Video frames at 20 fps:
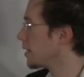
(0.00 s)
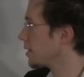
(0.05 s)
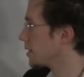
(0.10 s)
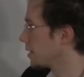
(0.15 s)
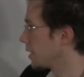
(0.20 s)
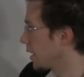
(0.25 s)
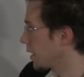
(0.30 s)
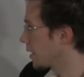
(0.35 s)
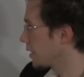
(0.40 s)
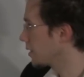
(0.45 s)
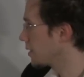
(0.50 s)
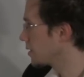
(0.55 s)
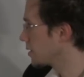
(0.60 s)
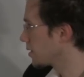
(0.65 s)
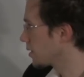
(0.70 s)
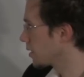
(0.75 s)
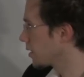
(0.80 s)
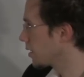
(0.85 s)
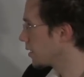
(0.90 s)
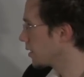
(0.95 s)
Seconds,
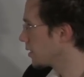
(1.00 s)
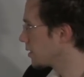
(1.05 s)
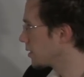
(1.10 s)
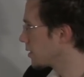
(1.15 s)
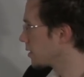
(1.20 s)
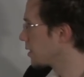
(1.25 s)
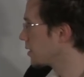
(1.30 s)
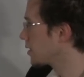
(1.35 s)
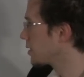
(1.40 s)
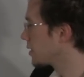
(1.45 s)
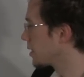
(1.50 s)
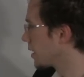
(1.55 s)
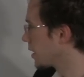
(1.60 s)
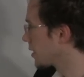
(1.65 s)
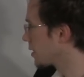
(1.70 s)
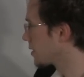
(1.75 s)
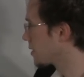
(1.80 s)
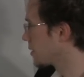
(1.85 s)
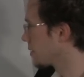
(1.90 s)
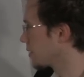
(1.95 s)
thirds,
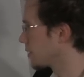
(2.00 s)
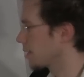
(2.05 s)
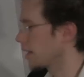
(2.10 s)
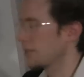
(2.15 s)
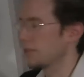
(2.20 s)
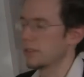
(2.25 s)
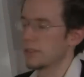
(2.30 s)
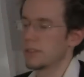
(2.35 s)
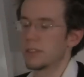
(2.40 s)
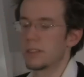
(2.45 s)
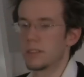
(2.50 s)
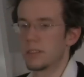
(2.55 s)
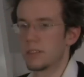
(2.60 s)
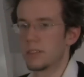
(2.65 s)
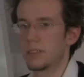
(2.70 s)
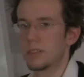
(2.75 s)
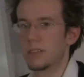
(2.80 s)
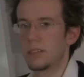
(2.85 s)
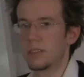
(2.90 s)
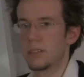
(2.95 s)
sixths, and sevenths,
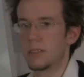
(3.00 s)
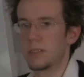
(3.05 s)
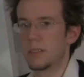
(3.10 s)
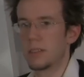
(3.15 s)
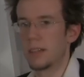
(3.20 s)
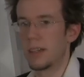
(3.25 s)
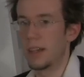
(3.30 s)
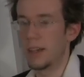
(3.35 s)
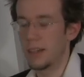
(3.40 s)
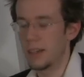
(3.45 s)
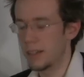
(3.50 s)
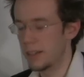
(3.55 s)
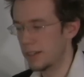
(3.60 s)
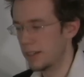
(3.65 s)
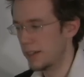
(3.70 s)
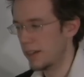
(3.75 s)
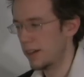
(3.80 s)
okay?